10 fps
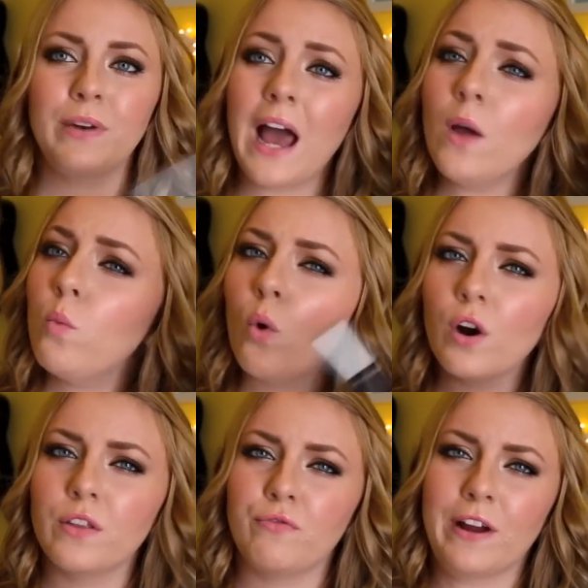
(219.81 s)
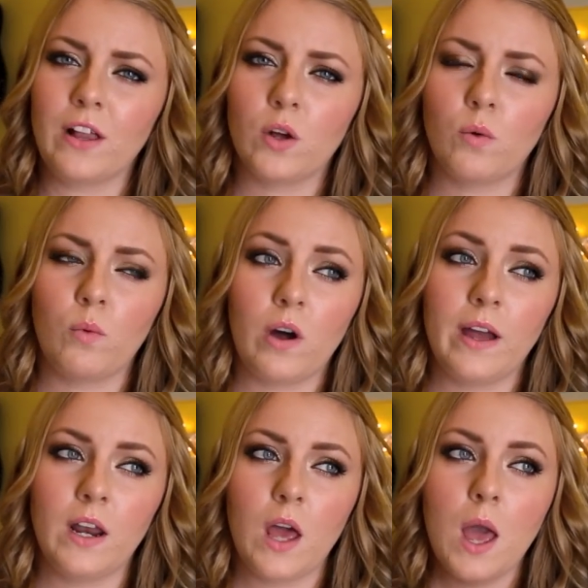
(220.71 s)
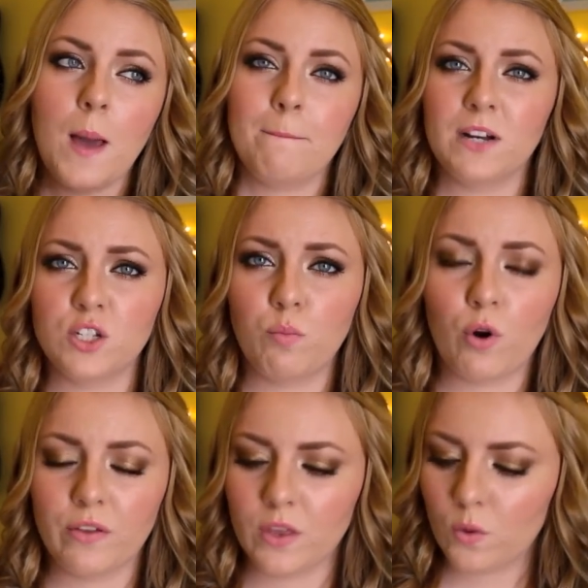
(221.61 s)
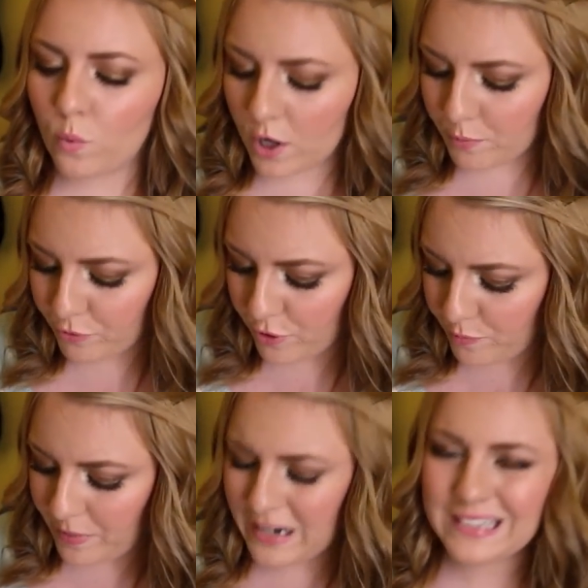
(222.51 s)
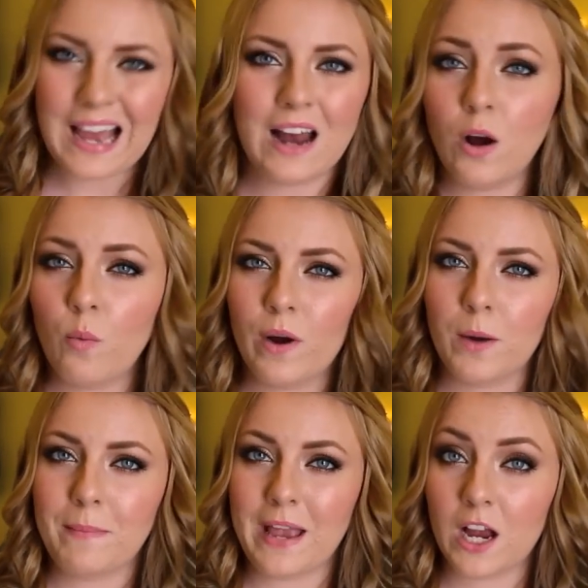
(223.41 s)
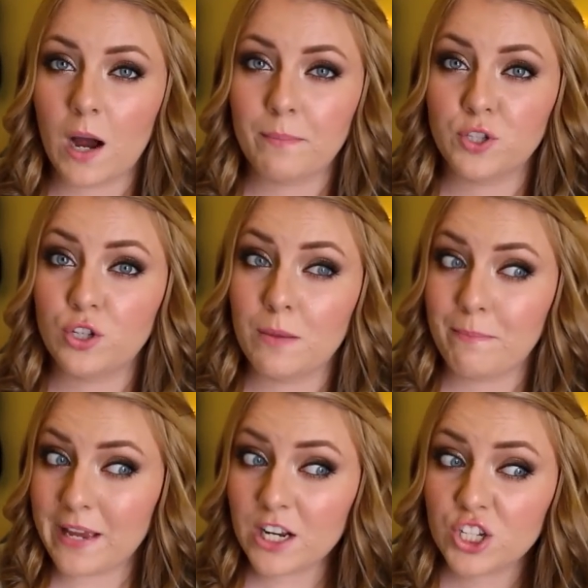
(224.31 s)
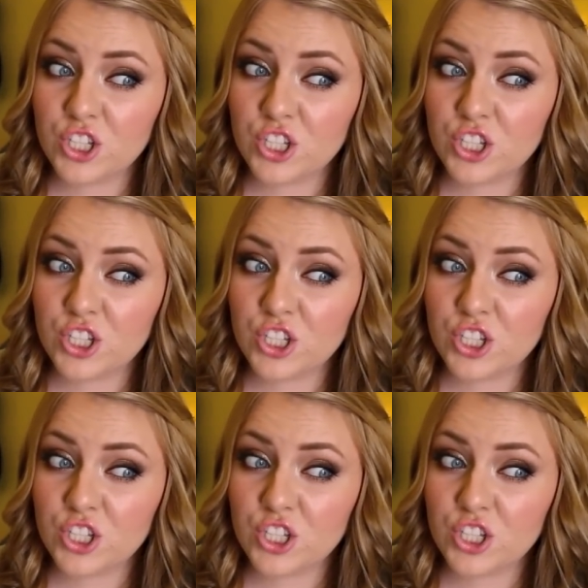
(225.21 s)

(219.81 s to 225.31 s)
But I wore the regular one much more than the waterproof because I don't wear makeup to the beach.